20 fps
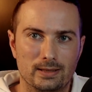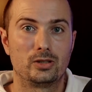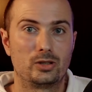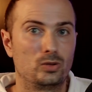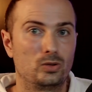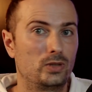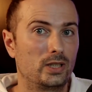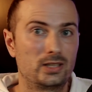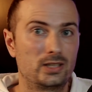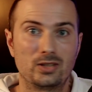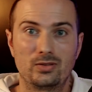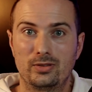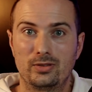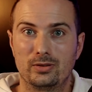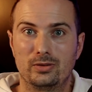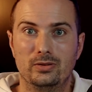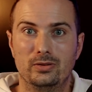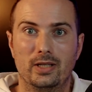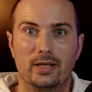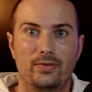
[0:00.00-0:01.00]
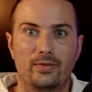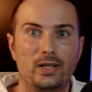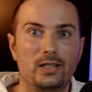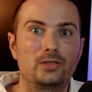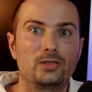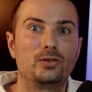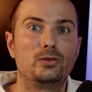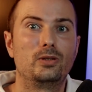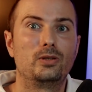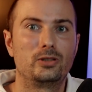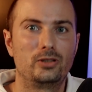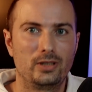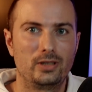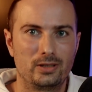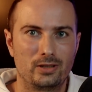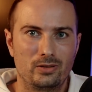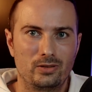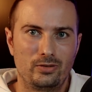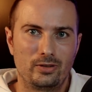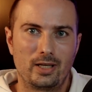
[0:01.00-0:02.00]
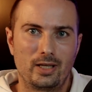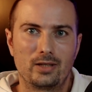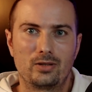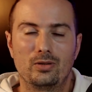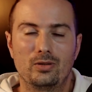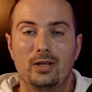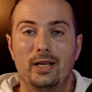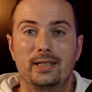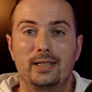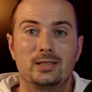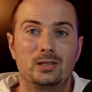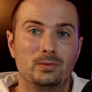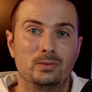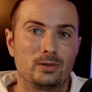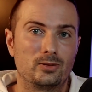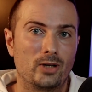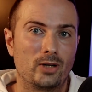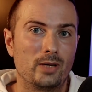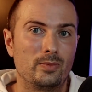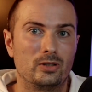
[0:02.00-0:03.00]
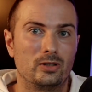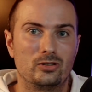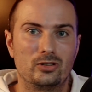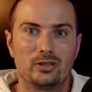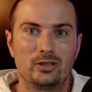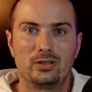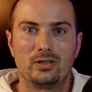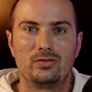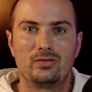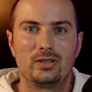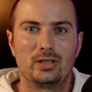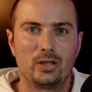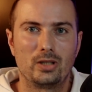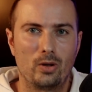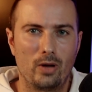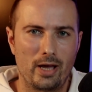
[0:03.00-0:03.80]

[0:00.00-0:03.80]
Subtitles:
So that's it for today. Thanks for watching. Don't forget to like, subscribe, and share the video.